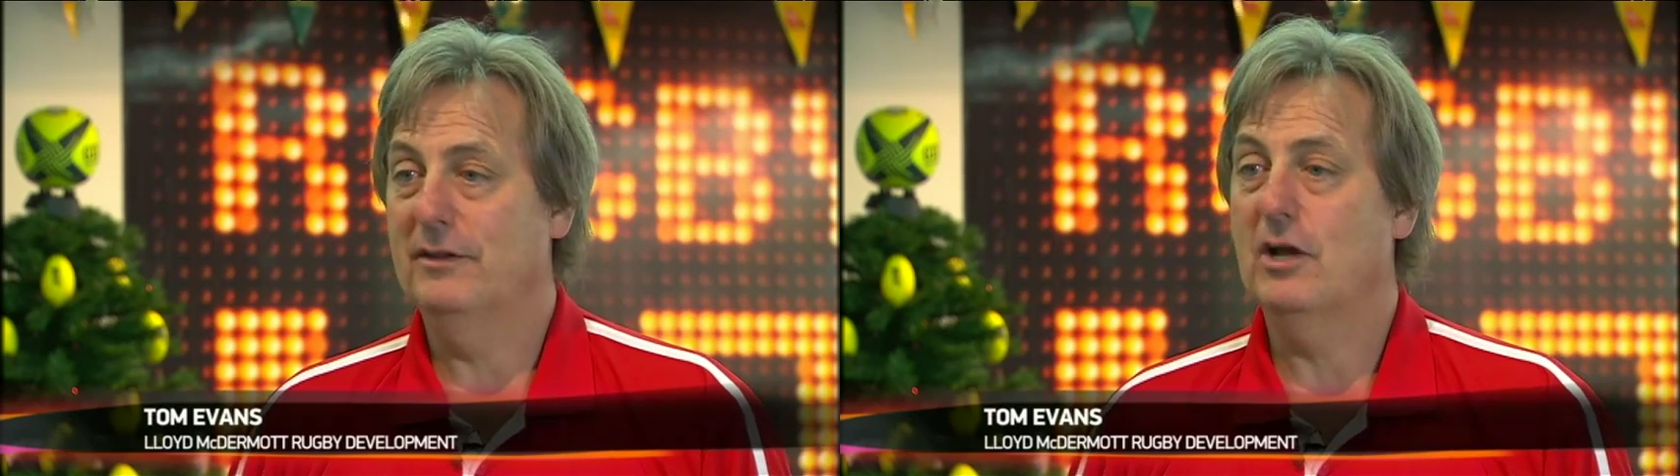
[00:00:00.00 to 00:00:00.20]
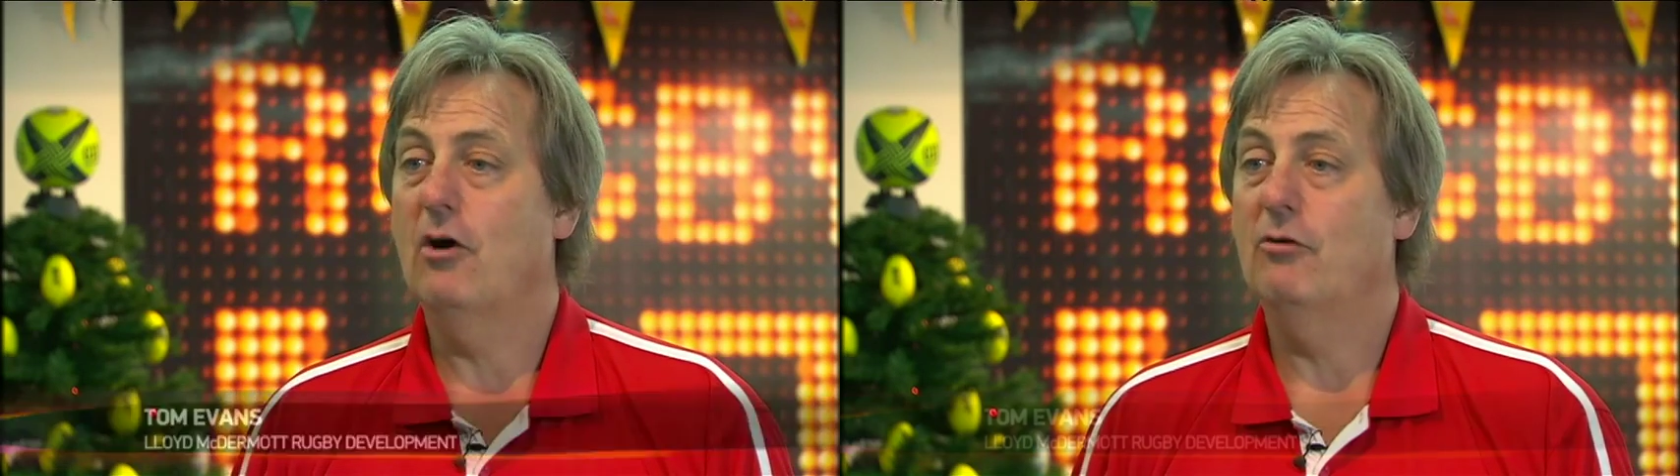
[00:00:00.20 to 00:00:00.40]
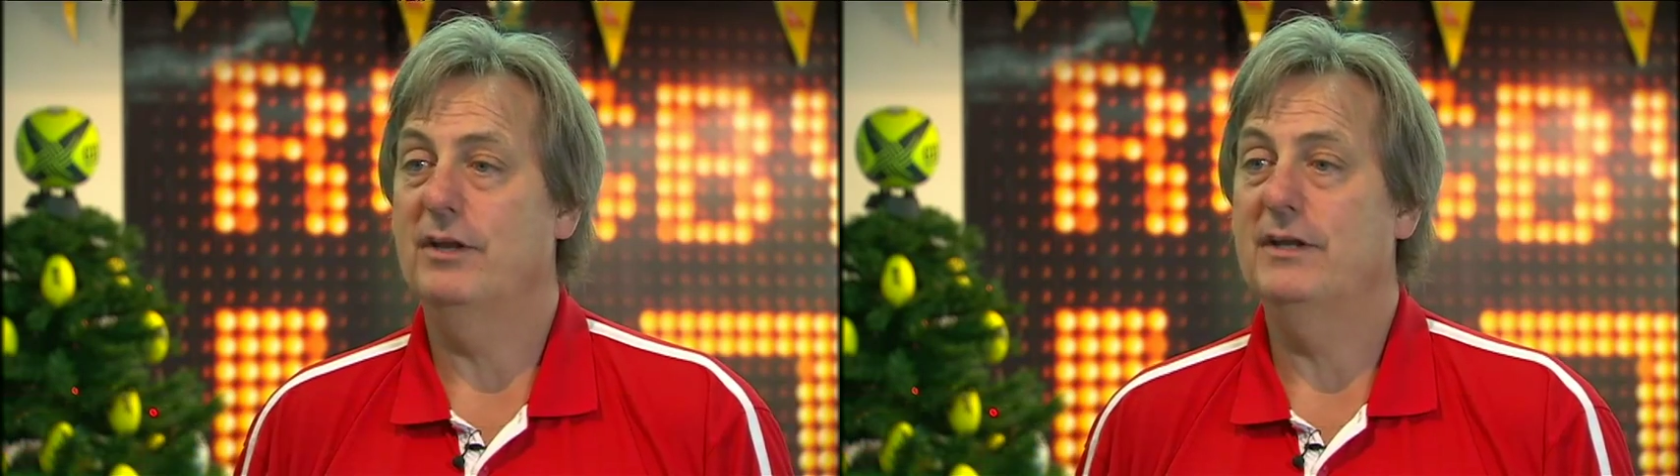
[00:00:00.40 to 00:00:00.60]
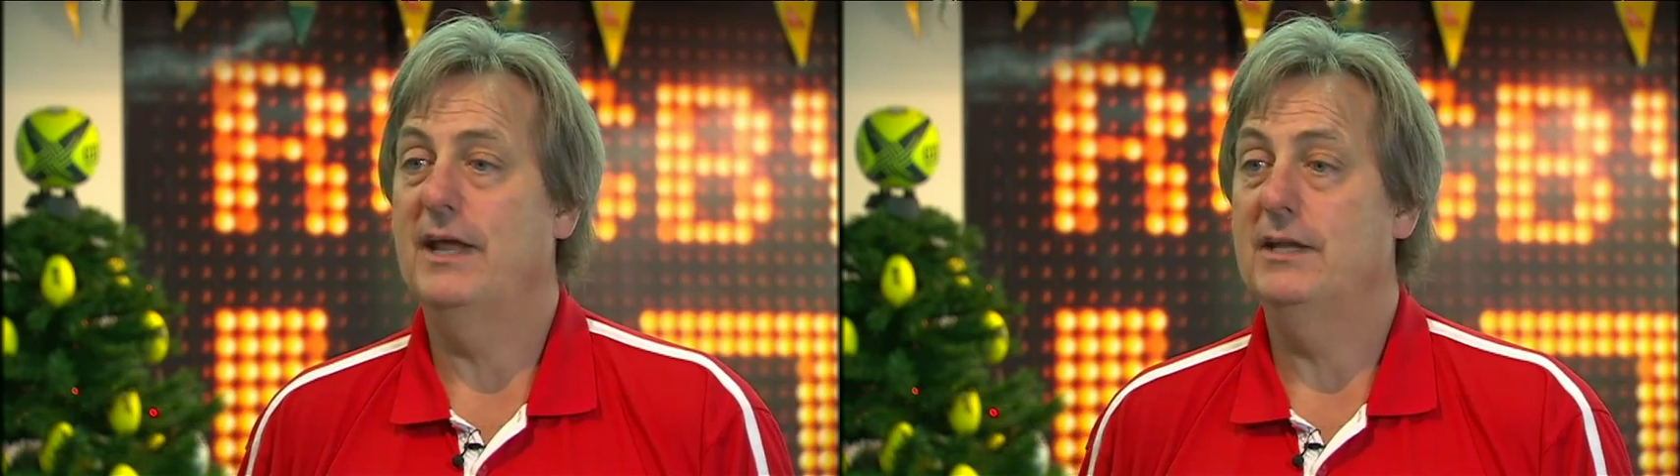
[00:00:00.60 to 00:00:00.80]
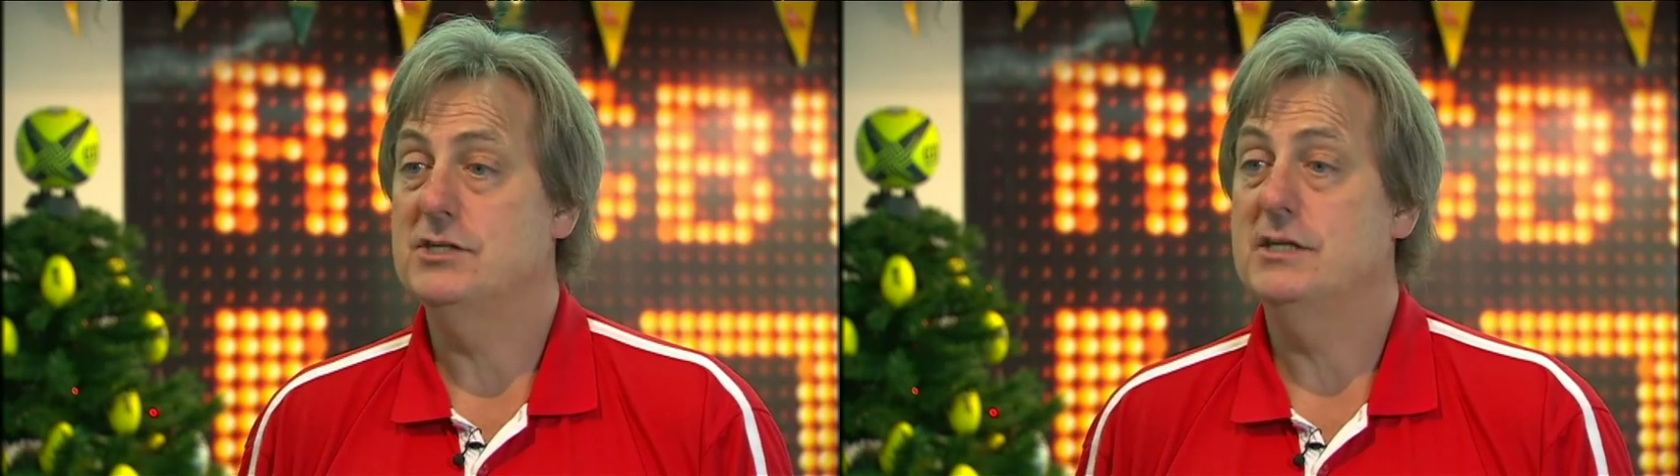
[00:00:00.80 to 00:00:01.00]
gold at
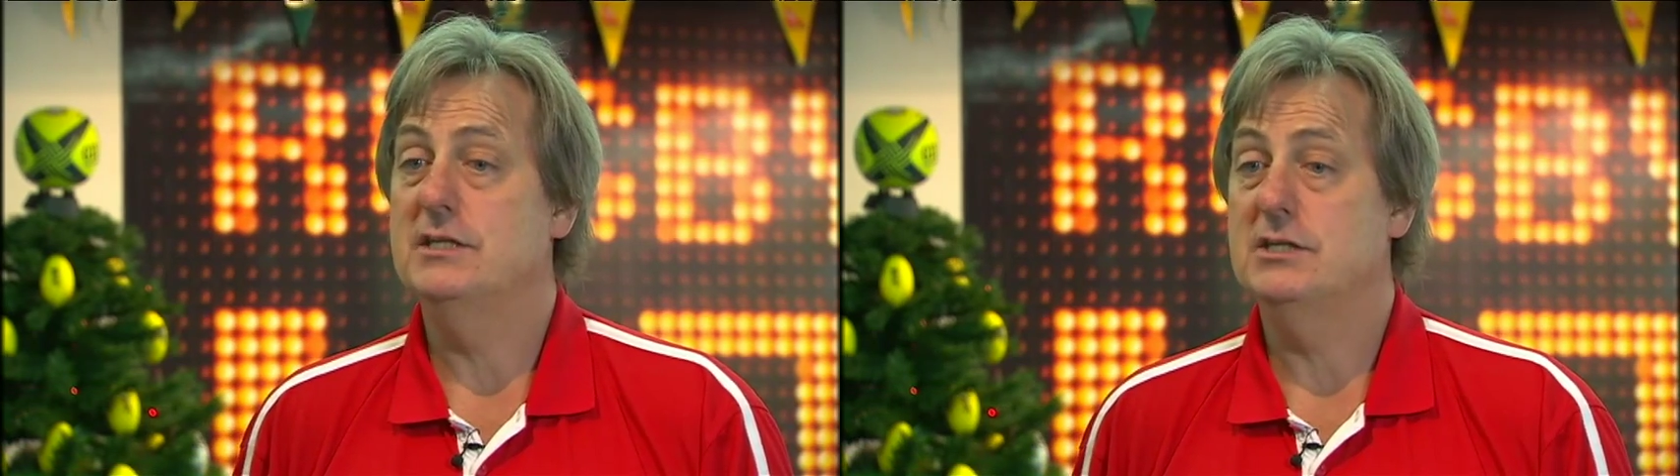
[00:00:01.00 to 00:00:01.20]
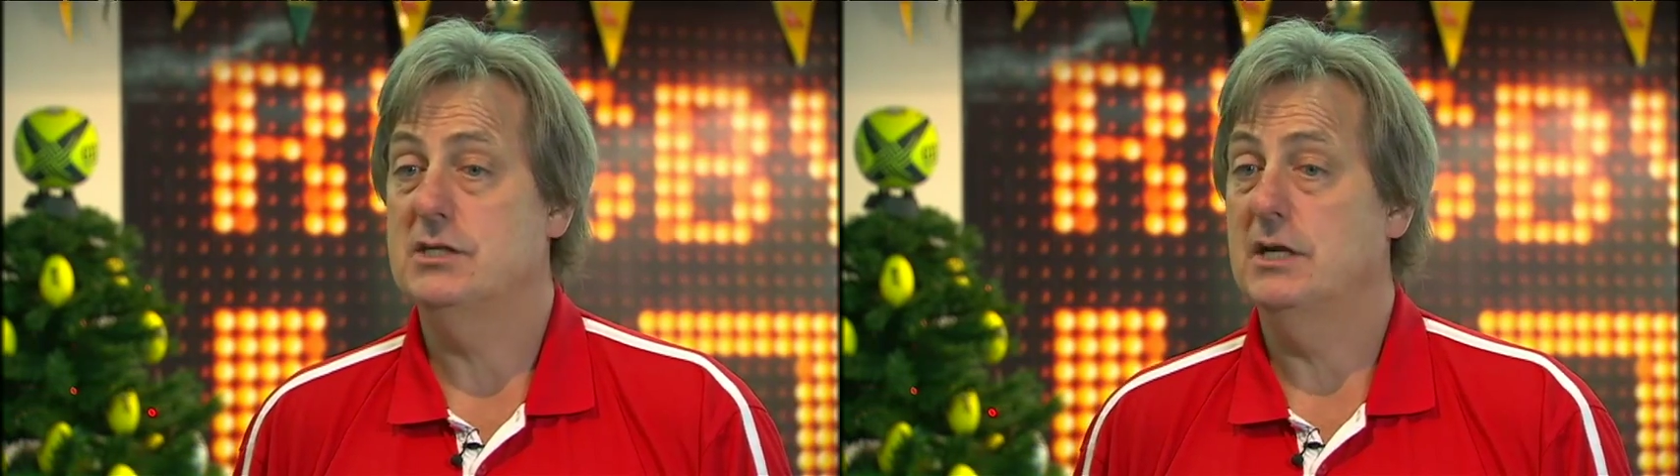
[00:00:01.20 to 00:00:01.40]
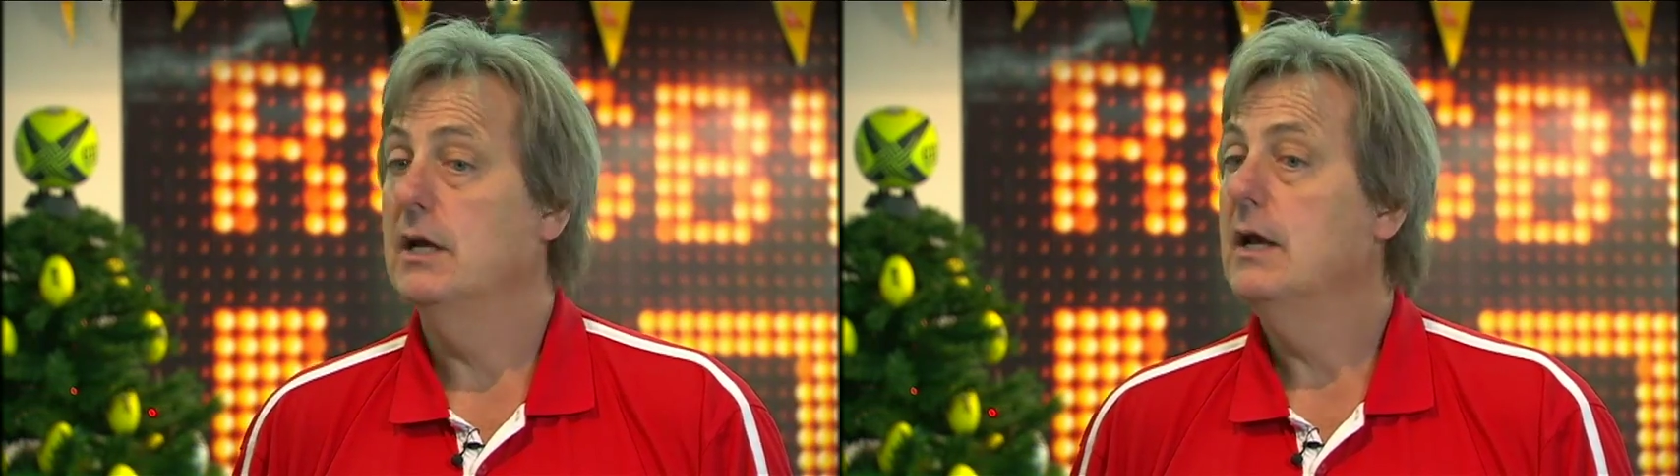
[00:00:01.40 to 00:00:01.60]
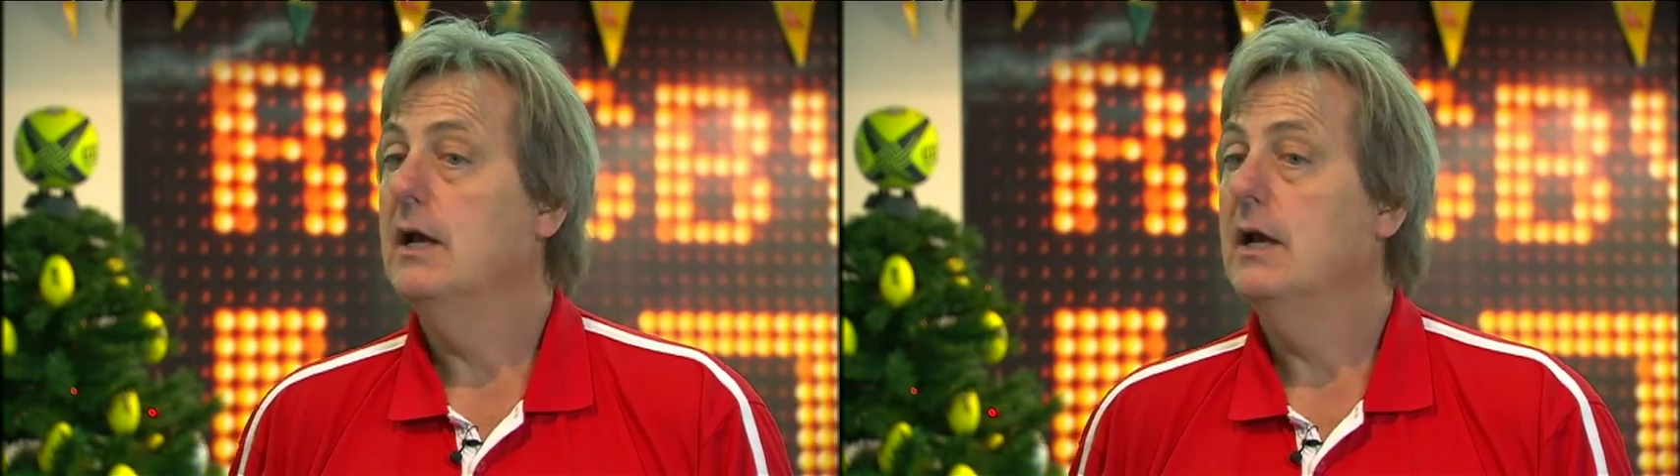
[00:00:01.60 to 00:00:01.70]
Nanjing this year.